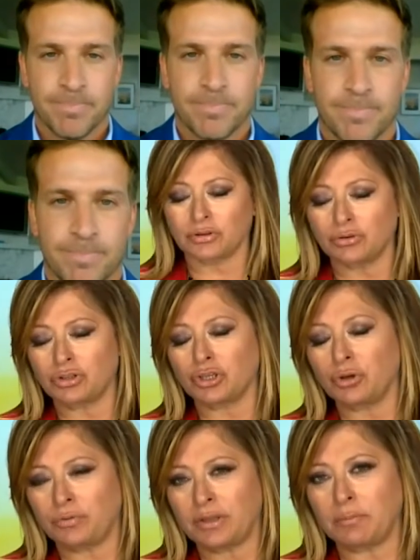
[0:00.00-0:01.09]
So do
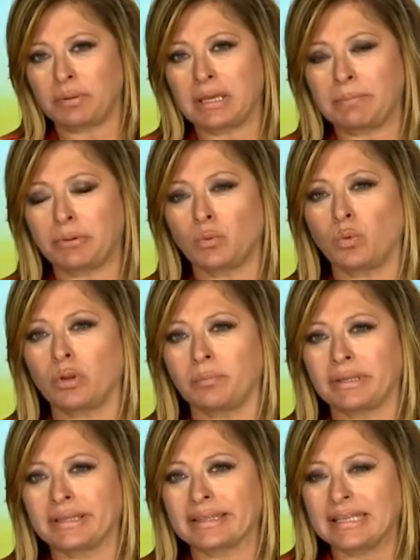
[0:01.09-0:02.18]
you think people will
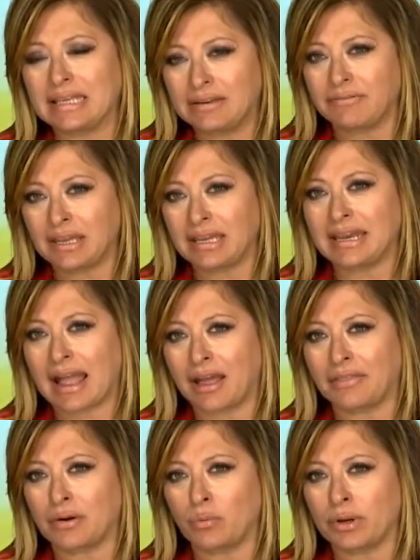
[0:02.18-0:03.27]
be leaving now
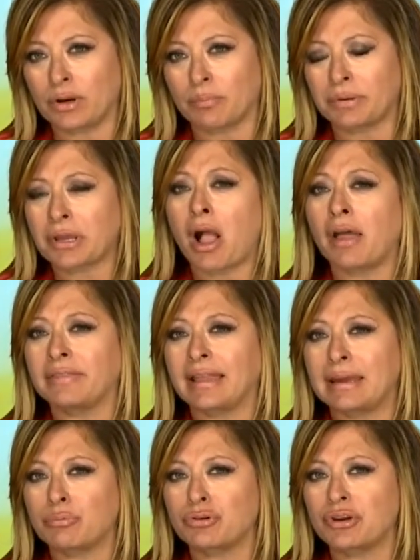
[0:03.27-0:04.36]
that we're beyond
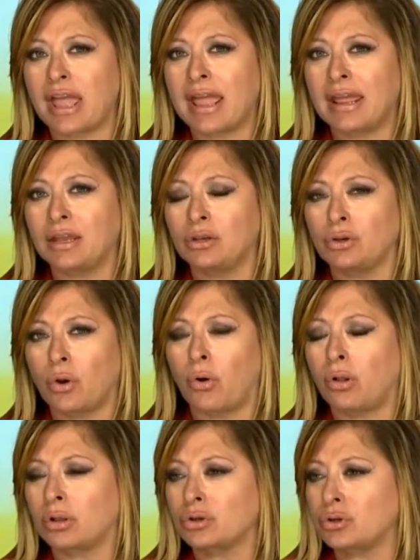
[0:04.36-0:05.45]
Labor Day,
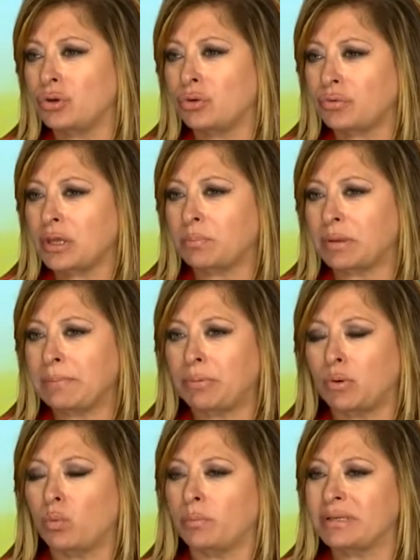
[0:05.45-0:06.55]
Noel? Do think
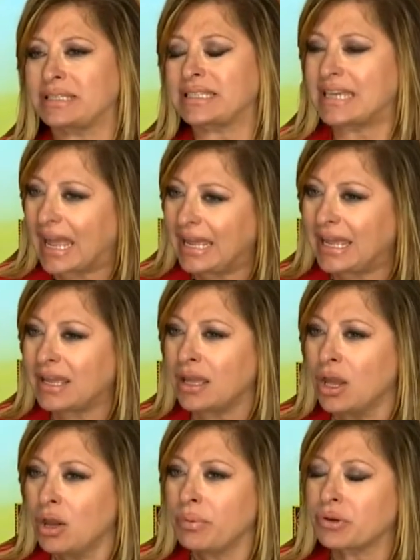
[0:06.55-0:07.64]
people will be staying
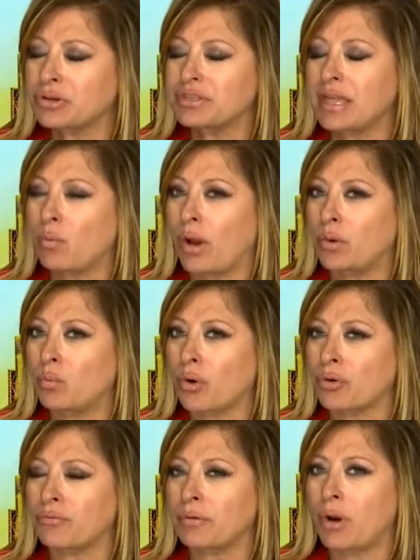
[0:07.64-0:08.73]
because they want to
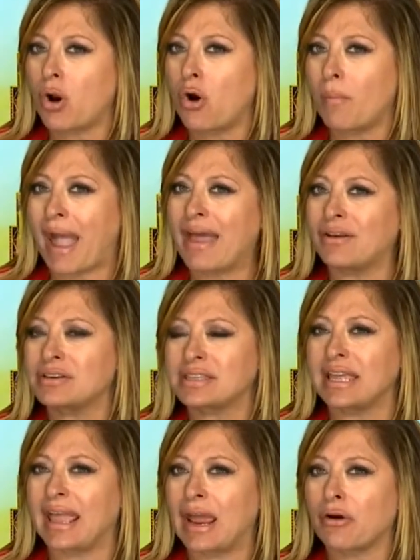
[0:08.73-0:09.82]
work from home? How does
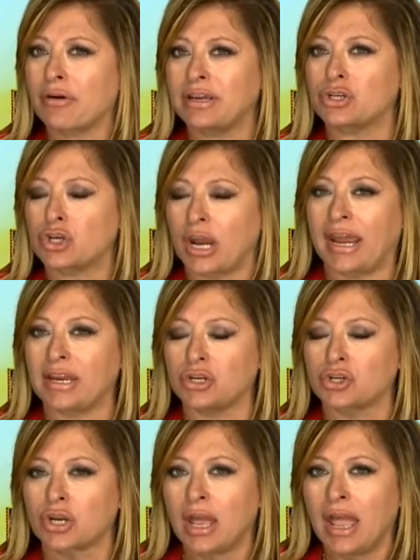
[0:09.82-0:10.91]
the area
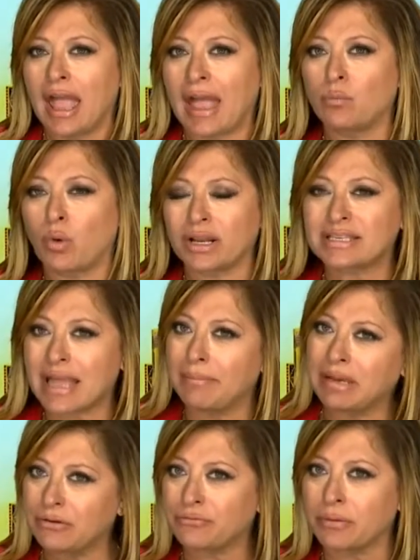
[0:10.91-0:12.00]
change, and what does that
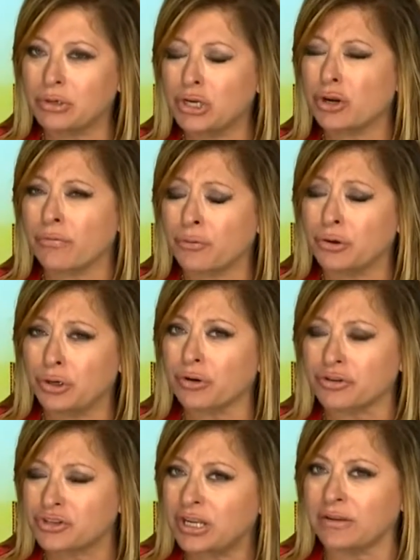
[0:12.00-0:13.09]
mean for New
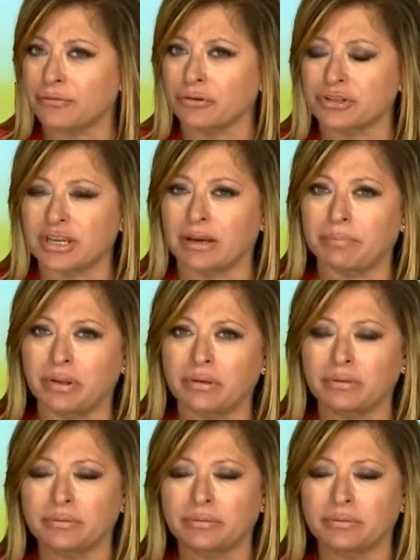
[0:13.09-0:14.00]
York City, for example?